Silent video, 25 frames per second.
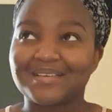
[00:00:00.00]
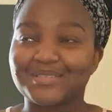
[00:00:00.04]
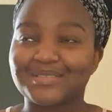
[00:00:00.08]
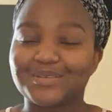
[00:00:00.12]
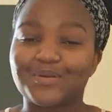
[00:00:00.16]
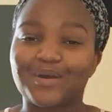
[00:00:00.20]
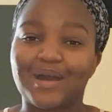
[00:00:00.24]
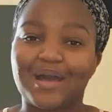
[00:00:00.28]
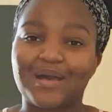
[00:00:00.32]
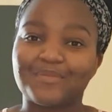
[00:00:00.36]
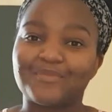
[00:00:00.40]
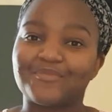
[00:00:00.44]

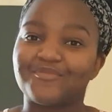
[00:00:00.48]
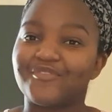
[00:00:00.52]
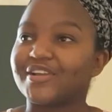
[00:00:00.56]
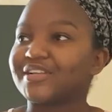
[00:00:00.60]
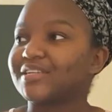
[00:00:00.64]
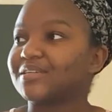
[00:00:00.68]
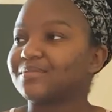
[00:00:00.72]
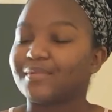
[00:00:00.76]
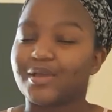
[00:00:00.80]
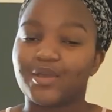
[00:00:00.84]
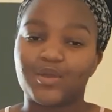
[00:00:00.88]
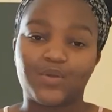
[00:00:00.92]
So I'm
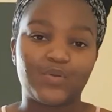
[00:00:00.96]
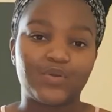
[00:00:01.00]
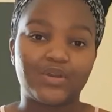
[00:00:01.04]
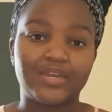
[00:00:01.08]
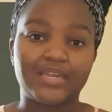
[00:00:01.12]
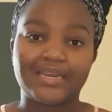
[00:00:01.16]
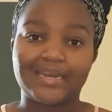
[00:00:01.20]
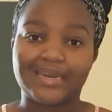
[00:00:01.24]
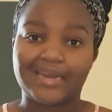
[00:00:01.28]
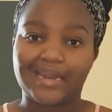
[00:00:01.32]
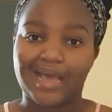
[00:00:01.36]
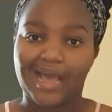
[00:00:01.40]
fetching my
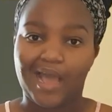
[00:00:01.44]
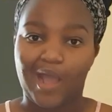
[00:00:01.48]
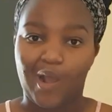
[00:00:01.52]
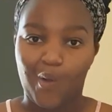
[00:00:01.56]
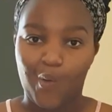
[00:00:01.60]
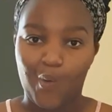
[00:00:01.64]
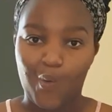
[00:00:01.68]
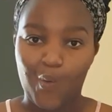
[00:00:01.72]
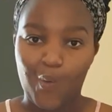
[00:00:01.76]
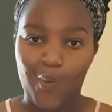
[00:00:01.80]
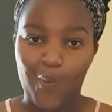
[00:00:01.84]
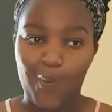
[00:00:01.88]
hoodie
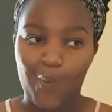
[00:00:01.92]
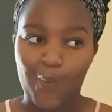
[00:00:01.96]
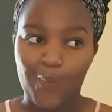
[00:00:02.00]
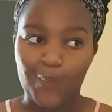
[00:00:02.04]
now.